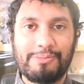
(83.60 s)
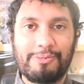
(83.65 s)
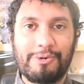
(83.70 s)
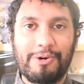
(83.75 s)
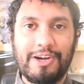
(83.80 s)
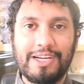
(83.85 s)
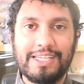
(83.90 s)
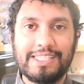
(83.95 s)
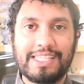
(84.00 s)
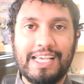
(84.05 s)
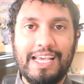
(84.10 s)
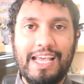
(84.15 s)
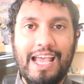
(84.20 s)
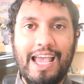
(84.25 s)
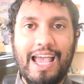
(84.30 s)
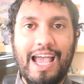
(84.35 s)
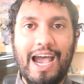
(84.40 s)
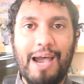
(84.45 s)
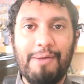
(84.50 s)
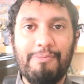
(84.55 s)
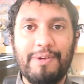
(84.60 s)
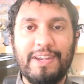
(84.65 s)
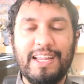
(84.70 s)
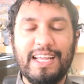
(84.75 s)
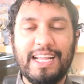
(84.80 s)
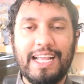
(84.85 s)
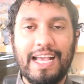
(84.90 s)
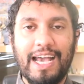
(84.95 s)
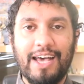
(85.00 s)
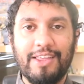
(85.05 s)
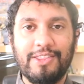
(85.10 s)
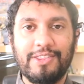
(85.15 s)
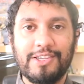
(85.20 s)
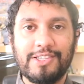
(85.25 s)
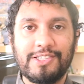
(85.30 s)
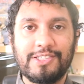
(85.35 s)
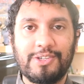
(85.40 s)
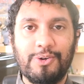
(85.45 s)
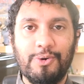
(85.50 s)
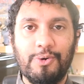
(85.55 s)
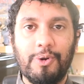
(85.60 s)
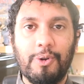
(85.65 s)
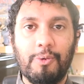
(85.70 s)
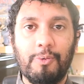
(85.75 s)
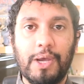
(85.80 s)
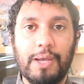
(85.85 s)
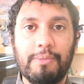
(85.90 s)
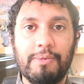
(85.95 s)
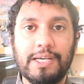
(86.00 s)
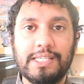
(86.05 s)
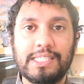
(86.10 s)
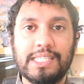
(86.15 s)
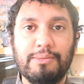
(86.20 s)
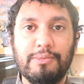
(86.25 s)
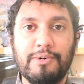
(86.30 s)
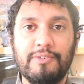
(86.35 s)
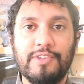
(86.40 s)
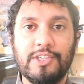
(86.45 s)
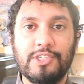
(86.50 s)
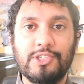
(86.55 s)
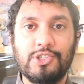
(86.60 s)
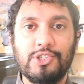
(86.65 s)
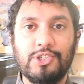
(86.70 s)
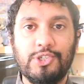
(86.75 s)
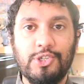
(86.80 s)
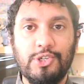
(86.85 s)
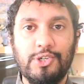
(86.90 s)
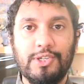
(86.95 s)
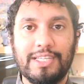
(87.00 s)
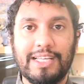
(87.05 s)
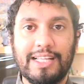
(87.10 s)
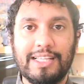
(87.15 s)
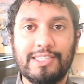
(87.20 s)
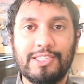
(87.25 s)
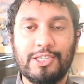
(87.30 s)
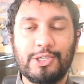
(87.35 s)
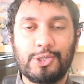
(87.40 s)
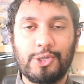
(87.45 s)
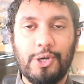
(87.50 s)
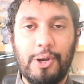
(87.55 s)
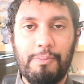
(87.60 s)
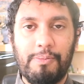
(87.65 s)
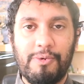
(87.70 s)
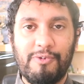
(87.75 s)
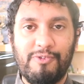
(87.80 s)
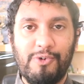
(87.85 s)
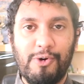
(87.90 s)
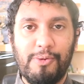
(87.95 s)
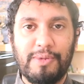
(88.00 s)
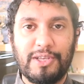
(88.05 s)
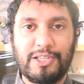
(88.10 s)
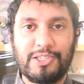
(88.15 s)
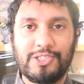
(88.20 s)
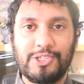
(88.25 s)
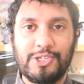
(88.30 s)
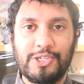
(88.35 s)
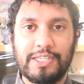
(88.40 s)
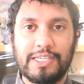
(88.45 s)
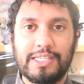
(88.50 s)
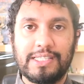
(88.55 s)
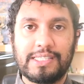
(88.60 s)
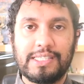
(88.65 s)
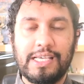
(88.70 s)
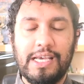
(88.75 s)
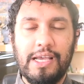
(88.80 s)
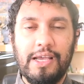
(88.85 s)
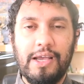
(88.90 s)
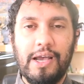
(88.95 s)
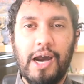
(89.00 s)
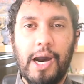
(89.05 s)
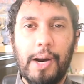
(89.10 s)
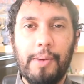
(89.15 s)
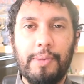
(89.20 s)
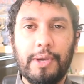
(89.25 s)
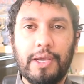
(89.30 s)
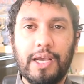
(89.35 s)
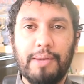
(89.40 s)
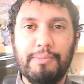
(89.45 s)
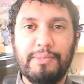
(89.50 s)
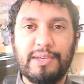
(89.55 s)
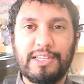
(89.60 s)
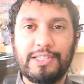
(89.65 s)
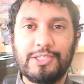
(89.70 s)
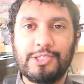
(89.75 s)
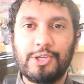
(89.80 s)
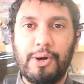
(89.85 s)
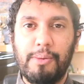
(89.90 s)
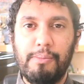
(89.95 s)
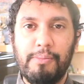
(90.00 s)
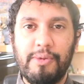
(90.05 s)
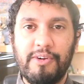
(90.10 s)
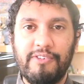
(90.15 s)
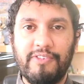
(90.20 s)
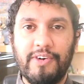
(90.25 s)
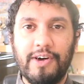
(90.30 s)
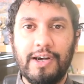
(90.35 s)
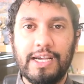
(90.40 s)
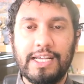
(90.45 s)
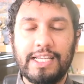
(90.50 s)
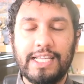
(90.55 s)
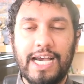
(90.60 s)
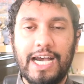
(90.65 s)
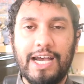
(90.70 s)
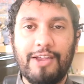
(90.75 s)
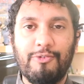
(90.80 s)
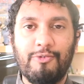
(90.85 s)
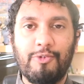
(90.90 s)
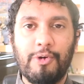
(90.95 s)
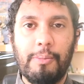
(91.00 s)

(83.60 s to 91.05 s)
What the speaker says: surprise, happening at this school whereby some of the students, the top performing students, are becoming zombified and